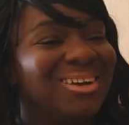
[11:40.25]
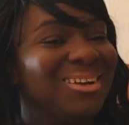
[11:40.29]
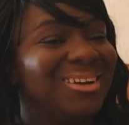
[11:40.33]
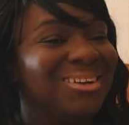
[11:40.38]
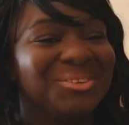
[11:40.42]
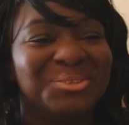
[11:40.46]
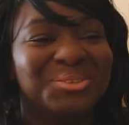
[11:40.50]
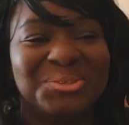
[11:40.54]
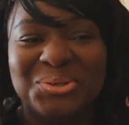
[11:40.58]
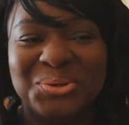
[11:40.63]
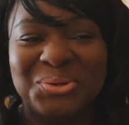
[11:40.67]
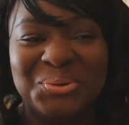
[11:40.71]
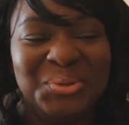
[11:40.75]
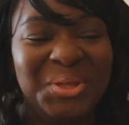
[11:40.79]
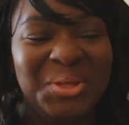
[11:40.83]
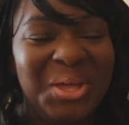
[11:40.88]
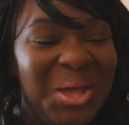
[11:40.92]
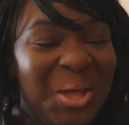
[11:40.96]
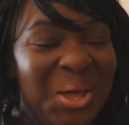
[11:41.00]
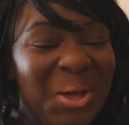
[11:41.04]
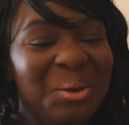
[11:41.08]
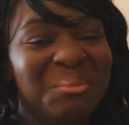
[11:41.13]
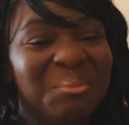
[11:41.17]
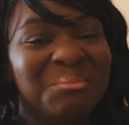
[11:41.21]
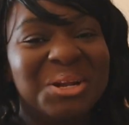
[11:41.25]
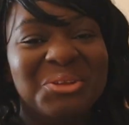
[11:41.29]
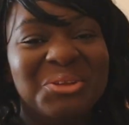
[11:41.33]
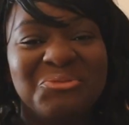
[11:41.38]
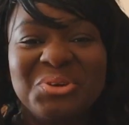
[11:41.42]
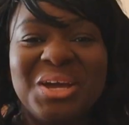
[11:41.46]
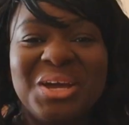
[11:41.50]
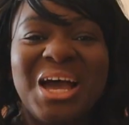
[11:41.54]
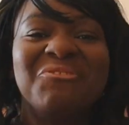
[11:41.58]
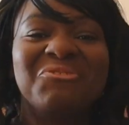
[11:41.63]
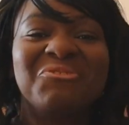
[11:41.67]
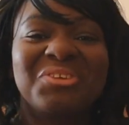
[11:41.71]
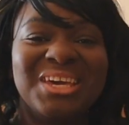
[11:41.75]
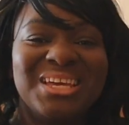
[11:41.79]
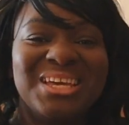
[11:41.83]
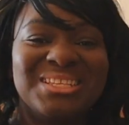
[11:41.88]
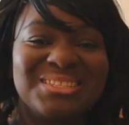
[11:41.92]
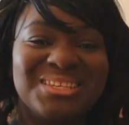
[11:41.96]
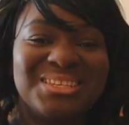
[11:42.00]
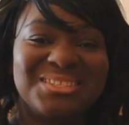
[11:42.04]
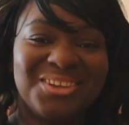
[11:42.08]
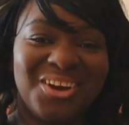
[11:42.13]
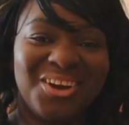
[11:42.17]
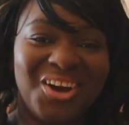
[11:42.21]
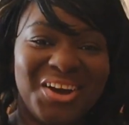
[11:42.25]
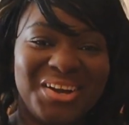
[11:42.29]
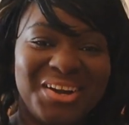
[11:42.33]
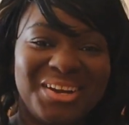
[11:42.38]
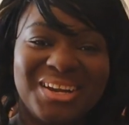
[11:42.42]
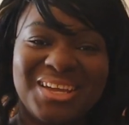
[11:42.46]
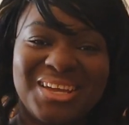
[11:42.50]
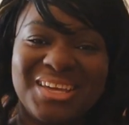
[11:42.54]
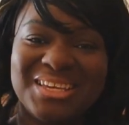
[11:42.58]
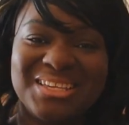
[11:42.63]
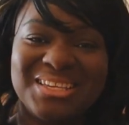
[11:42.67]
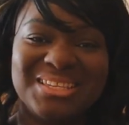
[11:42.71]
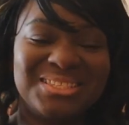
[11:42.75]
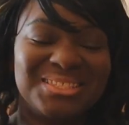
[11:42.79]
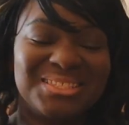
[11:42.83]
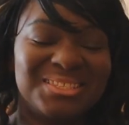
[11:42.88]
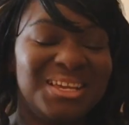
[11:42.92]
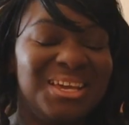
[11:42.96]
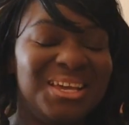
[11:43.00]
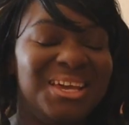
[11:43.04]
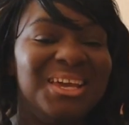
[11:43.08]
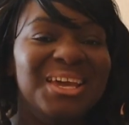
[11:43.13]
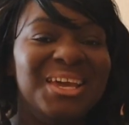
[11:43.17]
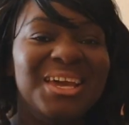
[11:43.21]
I don't know. But if you have kids, it's harder because